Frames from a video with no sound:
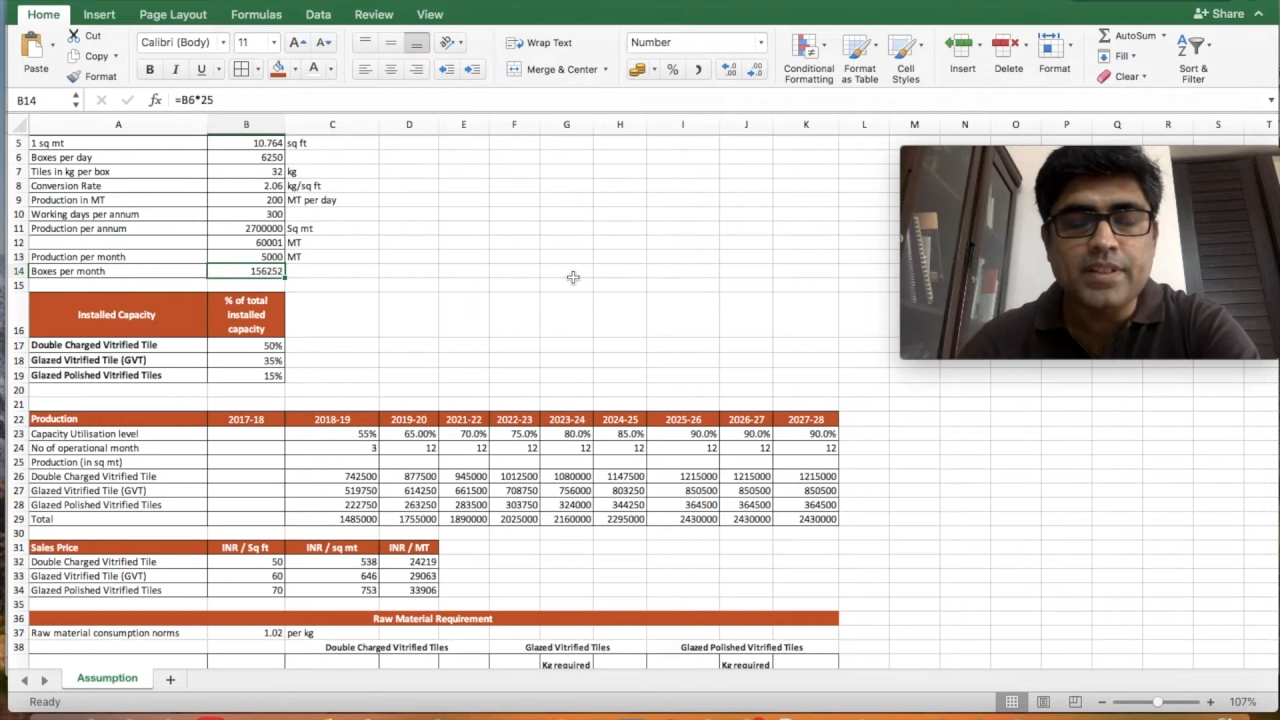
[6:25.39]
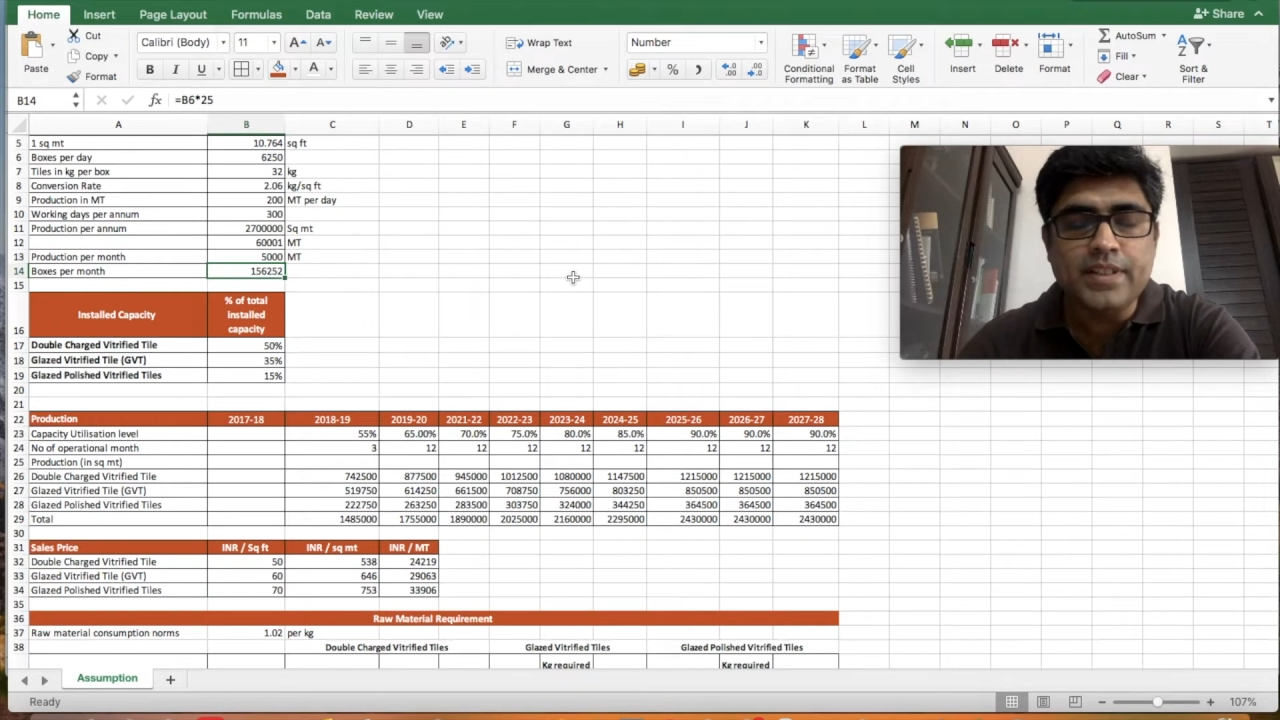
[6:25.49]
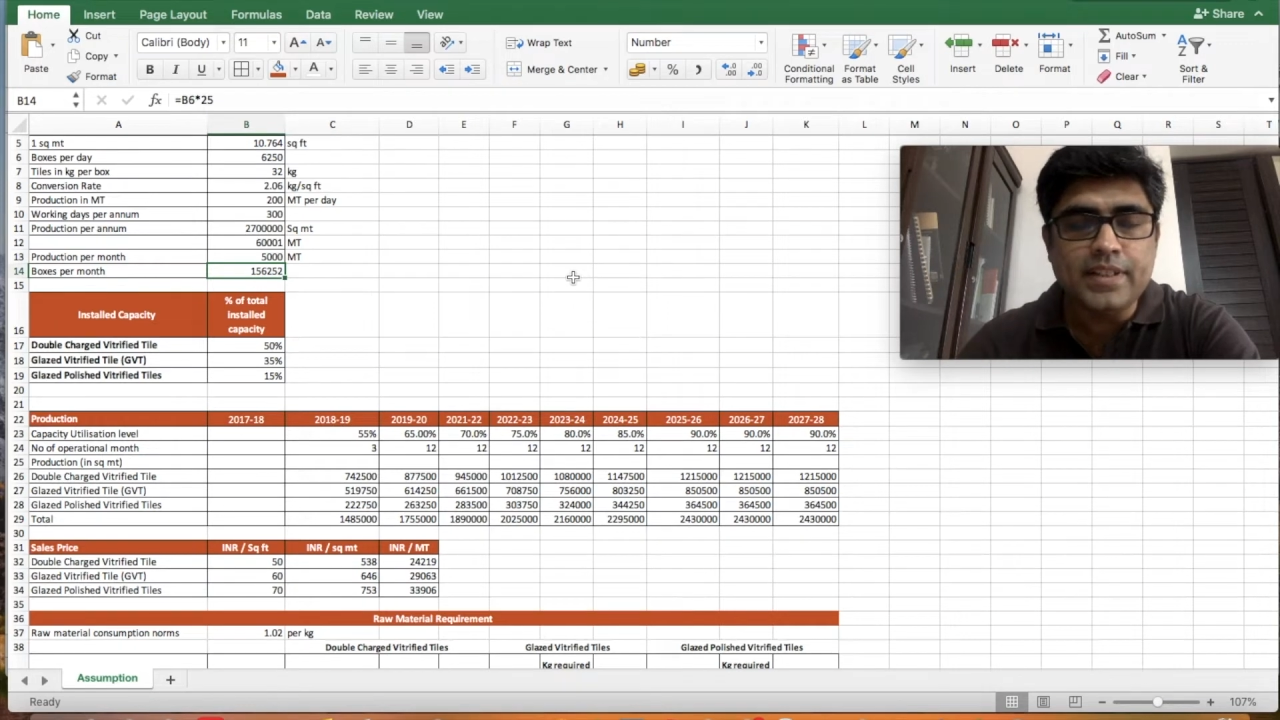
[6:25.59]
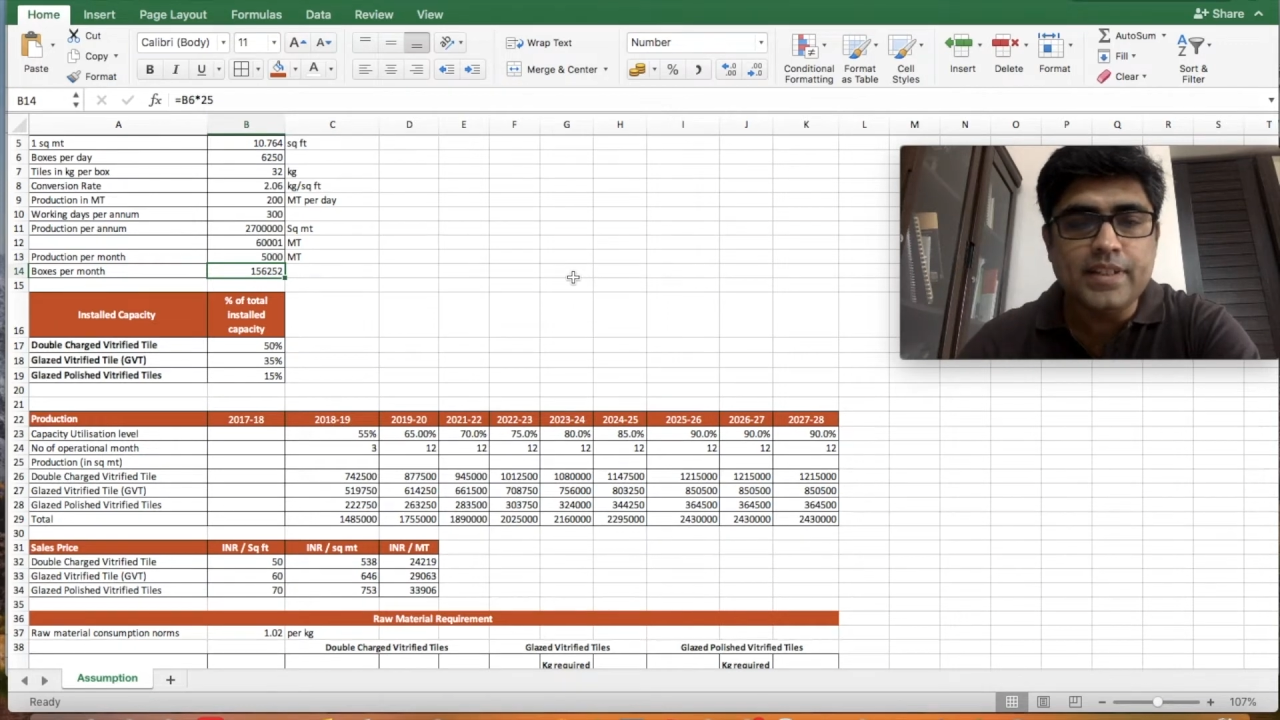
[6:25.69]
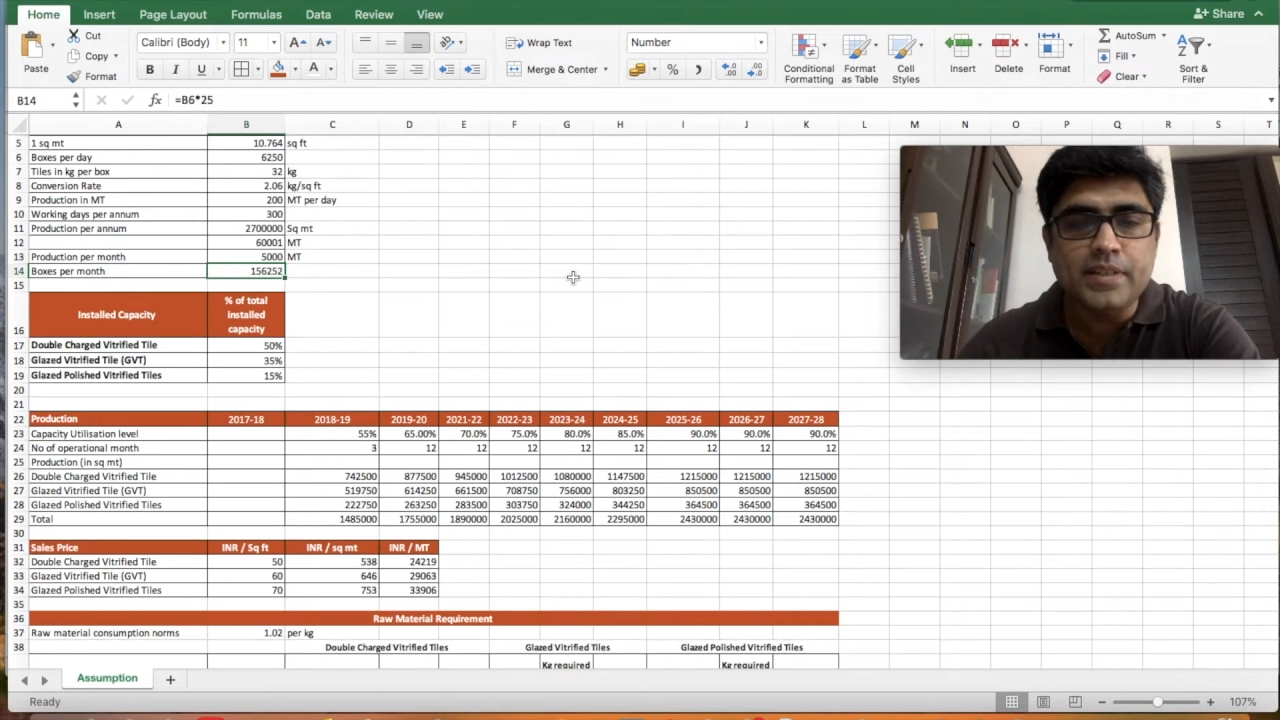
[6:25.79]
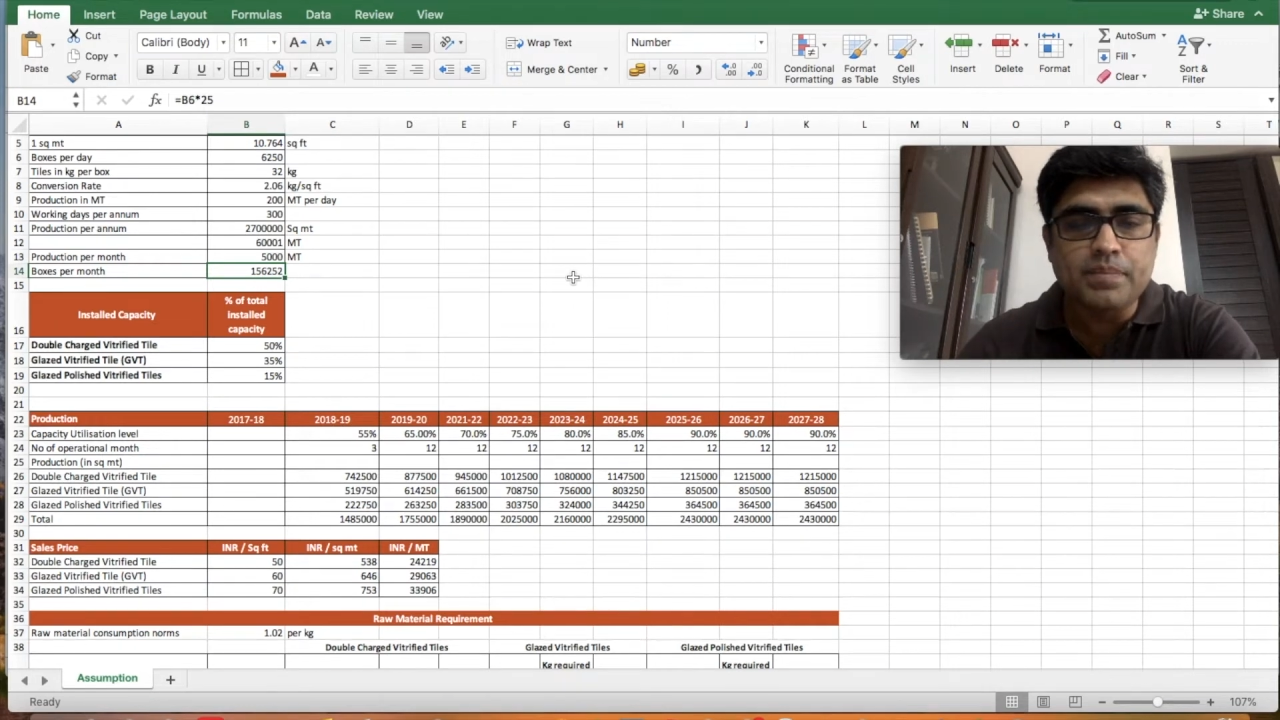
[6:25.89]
sheet is